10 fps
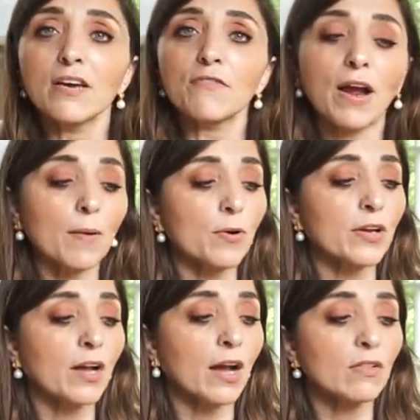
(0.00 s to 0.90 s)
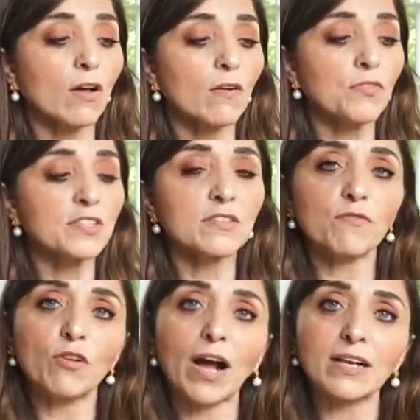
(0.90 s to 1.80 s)
fabric. I love this
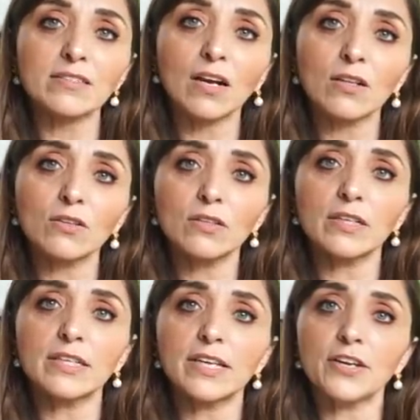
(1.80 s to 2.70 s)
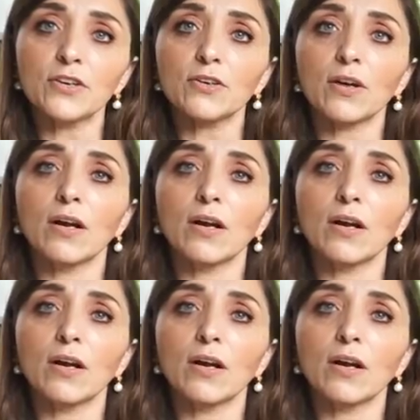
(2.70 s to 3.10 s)
flax color in here.